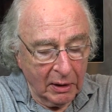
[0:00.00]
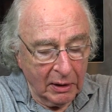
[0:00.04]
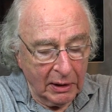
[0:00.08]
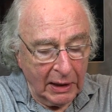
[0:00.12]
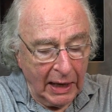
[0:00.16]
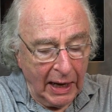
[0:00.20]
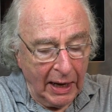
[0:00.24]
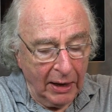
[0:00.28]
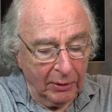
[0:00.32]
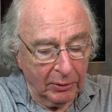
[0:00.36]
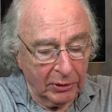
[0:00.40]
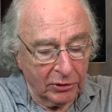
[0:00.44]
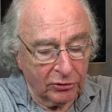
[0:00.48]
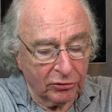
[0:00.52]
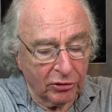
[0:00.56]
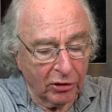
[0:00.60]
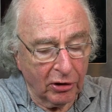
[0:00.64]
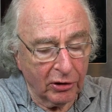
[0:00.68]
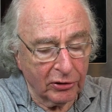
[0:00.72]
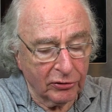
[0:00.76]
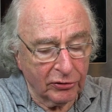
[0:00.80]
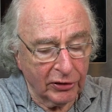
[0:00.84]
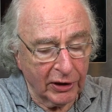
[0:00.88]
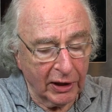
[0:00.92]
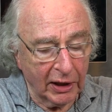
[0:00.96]
Now, in
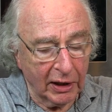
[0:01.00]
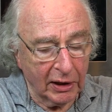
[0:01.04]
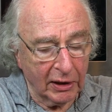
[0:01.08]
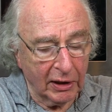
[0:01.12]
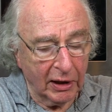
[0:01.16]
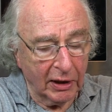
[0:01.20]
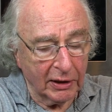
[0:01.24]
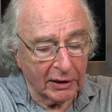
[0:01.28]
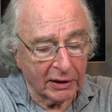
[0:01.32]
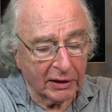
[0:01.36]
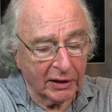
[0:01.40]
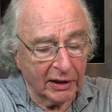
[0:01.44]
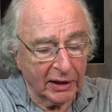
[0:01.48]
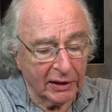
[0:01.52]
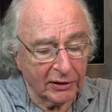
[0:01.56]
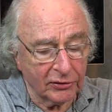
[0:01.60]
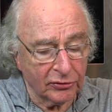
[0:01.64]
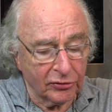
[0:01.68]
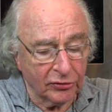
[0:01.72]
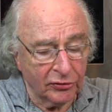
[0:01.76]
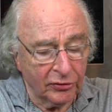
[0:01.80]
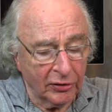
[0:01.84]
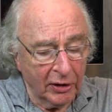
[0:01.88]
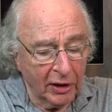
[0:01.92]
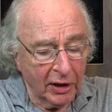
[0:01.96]
tossing it like
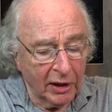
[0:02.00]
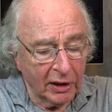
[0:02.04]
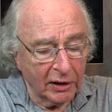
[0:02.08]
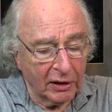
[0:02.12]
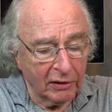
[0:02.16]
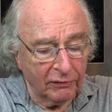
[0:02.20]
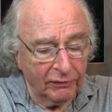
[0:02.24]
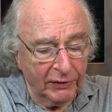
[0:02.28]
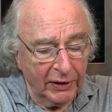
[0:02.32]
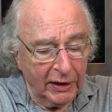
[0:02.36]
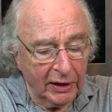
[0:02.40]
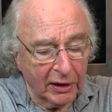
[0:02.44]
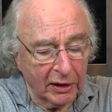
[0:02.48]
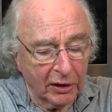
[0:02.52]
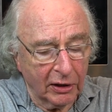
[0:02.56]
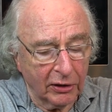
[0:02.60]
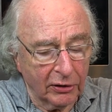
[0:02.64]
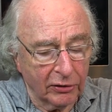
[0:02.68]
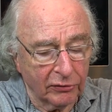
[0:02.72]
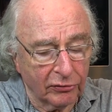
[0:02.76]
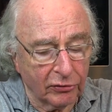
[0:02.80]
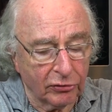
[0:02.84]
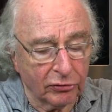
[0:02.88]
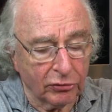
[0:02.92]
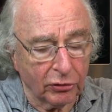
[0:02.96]
this, the
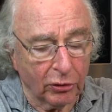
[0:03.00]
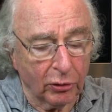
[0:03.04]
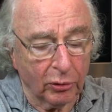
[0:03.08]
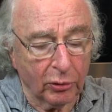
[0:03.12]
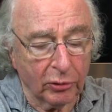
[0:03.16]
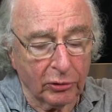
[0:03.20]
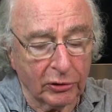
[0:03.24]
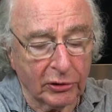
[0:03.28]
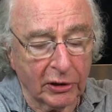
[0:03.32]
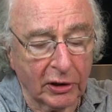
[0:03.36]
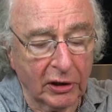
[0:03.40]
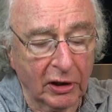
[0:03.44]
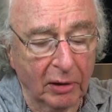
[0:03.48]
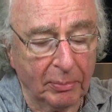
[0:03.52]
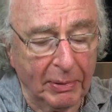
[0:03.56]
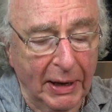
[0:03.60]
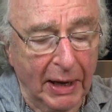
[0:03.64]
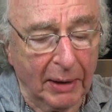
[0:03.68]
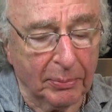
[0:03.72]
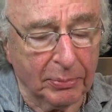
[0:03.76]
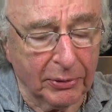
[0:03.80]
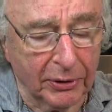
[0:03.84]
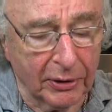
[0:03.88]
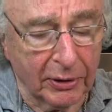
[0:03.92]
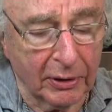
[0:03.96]
vinegar, the salt, and the
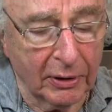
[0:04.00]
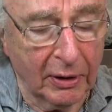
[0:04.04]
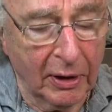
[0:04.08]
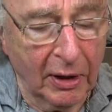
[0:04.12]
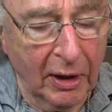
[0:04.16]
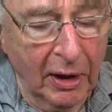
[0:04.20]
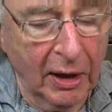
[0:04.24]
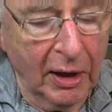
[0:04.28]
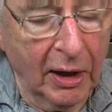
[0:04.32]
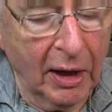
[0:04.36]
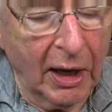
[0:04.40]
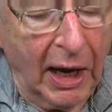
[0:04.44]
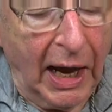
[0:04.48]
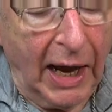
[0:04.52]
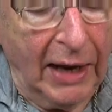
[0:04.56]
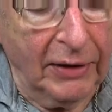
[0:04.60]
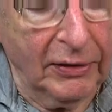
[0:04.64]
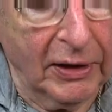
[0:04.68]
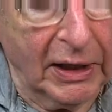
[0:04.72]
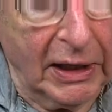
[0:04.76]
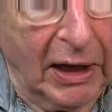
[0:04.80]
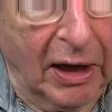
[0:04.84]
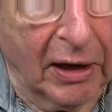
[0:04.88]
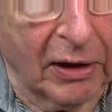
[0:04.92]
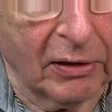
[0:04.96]
pepper, and
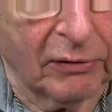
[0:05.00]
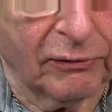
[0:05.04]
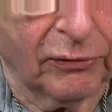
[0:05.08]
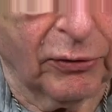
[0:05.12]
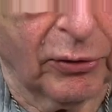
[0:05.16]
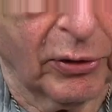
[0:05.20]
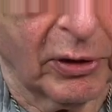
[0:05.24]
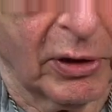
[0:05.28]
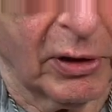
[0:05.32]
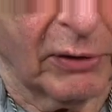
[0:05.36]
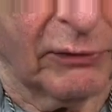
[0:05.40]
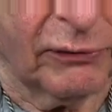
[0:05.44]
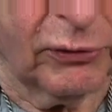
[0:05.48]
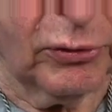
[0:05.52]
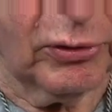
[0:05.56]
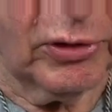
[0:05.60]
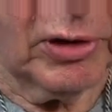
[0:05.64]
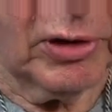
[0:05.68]
the olive oil have all